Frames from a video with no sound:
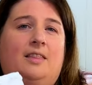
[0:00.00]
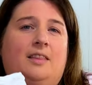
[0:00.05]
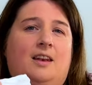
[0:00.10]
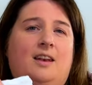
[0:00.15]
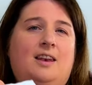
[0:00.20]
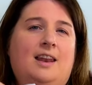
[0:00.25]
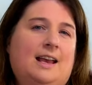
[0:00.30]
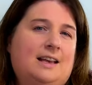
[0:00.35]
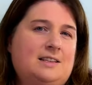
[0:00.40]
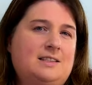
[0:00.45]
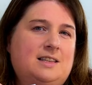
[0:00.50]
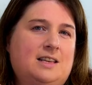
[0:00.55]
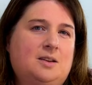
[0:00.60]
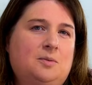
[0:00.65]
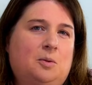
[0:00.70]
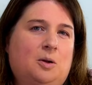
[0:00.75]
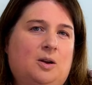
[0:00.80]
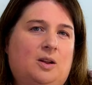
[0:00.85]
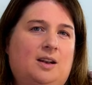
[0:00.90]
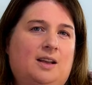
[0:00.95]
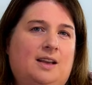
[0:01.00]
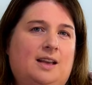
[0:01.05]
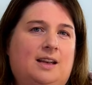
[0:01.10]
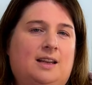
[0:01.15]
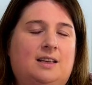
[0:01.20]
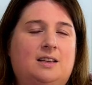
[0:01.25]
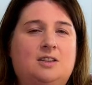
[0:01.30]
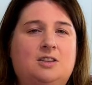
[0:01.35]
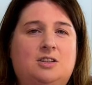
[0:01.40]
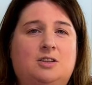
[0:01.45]
The next thing we're going to get
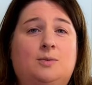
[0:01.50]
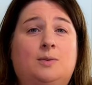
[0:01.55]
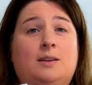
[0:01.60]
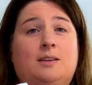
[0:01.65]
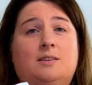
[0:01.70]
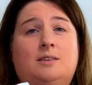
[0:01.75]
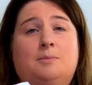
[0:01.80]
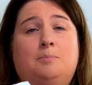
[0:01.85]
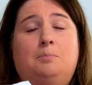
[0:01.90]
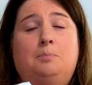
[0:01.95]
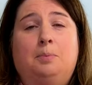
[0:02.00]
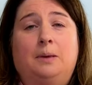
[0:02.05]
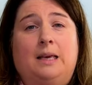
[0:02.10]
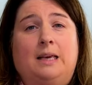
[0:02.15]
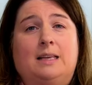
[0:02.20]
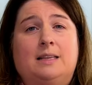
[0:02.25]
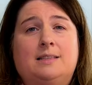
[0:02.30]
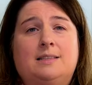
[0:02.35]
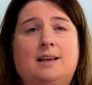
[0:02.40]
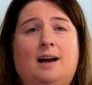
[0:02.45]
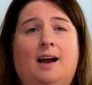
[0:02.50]
into is beets.